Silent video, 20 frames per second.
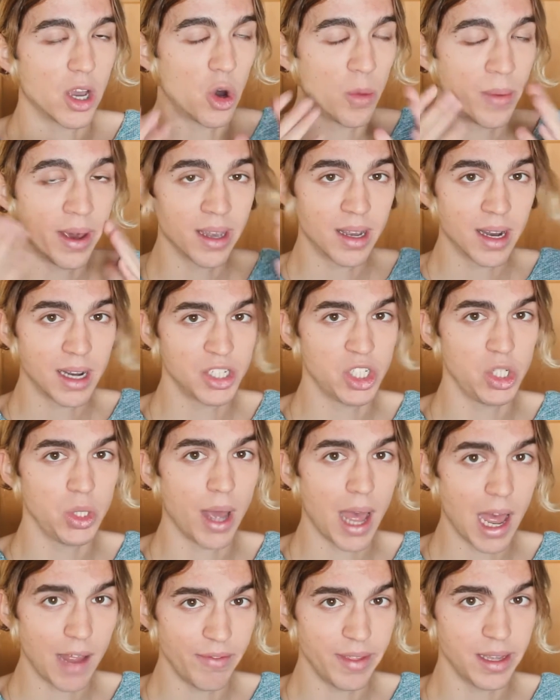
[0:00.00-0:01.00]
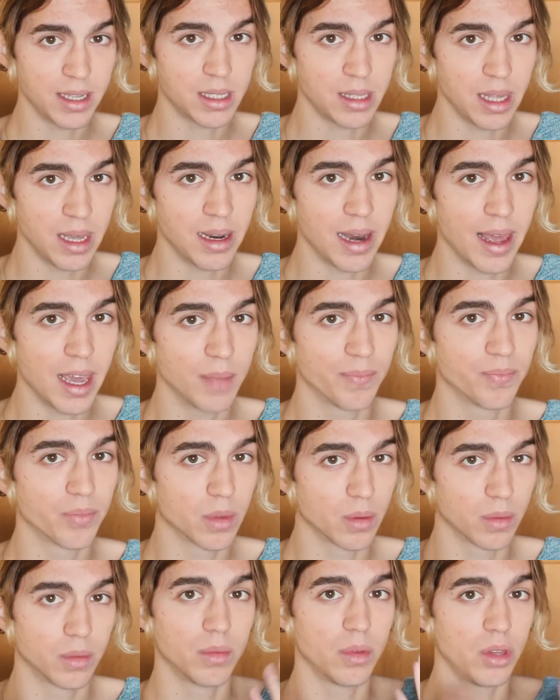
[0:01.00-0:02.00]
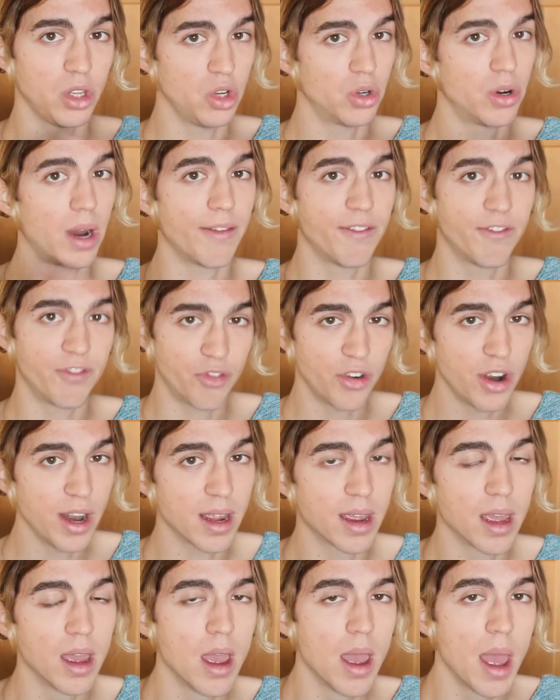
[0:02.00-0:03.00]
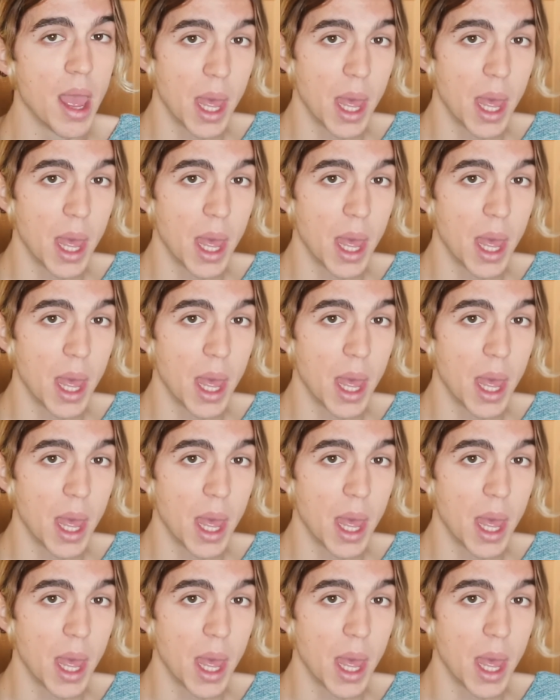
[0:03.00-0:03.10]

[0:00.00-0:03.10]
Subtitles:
oh my gosh, you have this thing, like you're a freak.